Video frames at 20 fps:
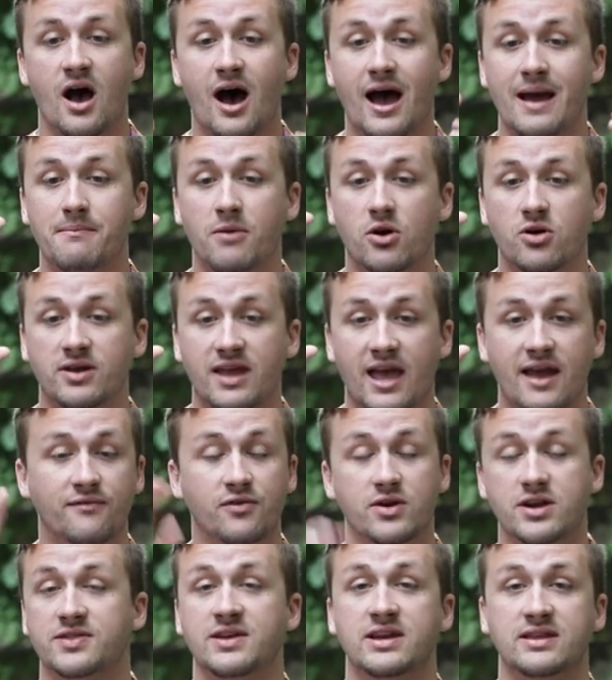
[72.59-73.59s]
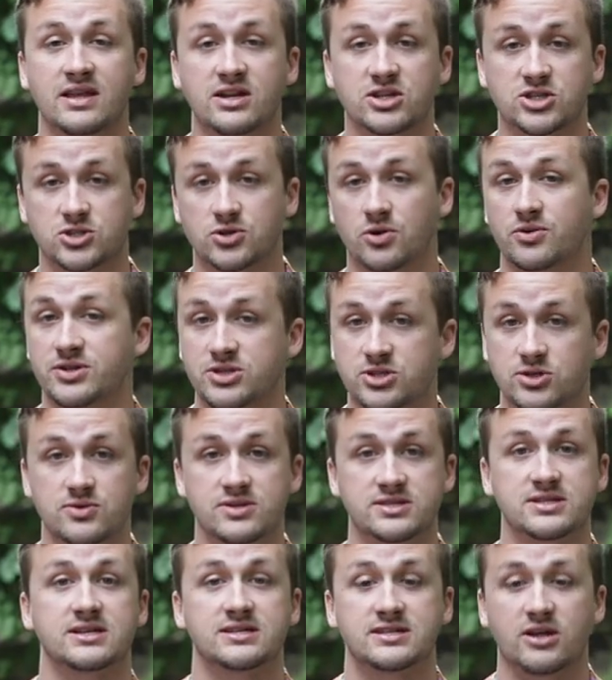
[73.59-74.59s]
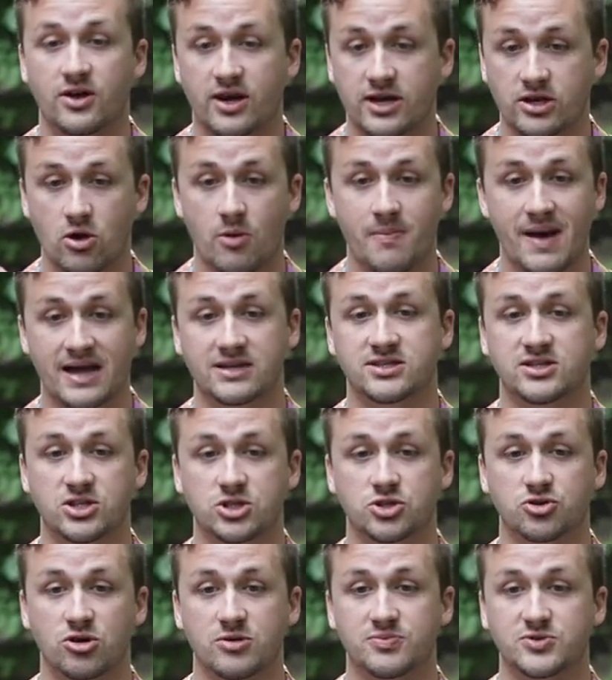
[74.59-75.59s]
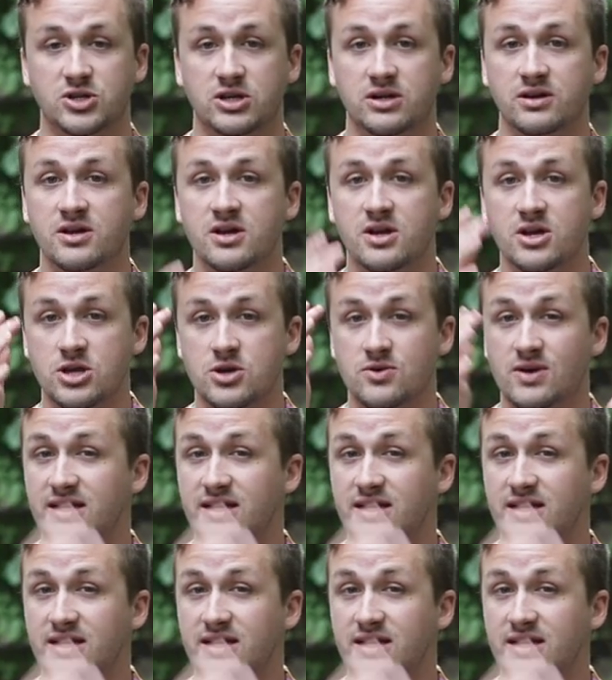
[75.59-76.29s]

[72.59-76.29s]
I mark everything that is sold. As soon as I sell it, I go back to the description. You